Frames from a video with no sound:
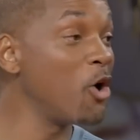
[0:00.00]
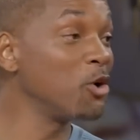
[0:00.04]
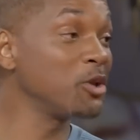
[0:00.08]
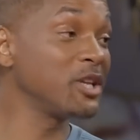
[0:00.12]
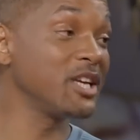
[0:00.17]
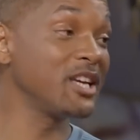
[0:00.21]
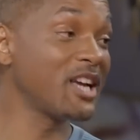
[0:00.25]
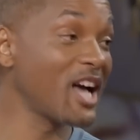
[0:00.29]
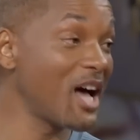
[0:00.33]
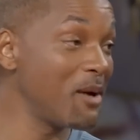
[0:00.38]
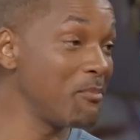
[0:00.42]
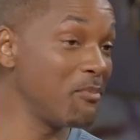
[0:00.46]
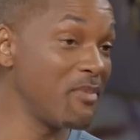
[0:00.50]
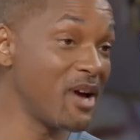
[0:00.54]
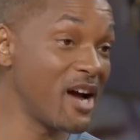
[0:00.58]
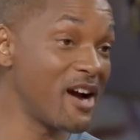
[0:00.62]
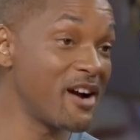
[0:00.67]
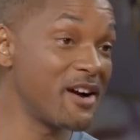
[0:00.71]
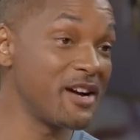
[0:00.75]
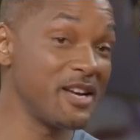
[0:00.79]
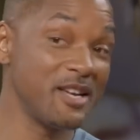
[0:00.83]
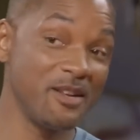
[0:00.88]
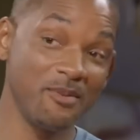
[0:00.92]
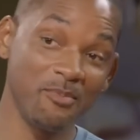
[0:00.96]
only got
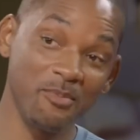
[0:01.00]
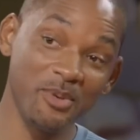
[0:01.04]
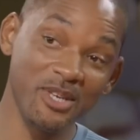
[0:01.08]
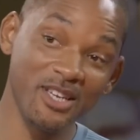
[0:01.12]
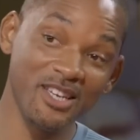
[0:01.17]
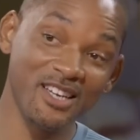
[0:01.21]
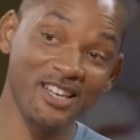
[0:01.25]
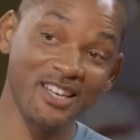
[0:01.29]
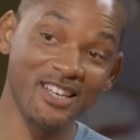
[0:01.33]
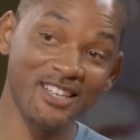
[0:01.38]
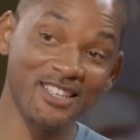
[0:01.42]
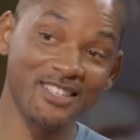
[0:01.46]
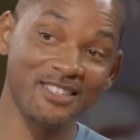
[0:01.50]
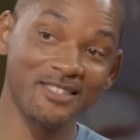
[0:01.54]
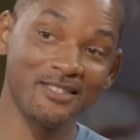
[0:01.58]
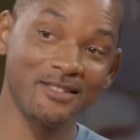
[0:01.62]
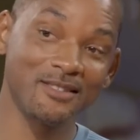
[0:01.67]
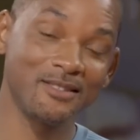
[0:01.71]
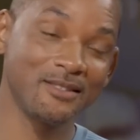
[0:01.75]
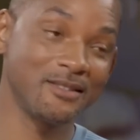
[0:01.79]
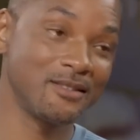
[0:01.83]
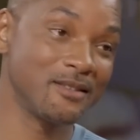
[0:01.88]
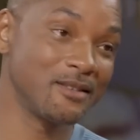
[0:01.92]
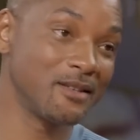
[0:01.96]
married
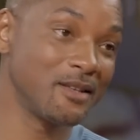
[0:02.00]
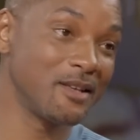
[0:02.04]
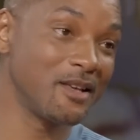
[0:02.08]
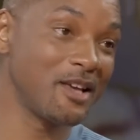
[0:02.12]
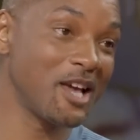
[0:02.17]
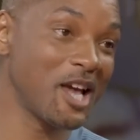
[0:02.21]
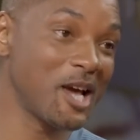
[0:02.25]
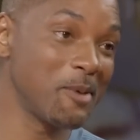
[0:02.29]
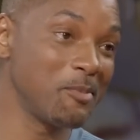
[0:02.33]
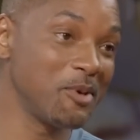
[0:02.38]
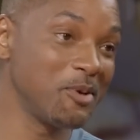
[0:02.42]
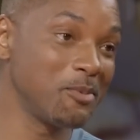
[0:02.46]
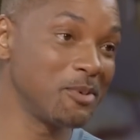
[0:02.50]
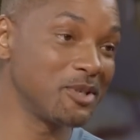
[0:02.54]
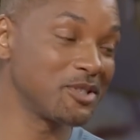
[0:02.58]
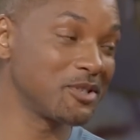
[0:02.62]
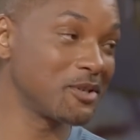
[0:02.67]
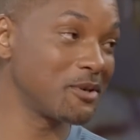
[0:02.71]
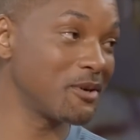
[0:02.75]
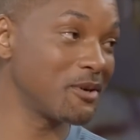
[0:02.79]
because Gammy was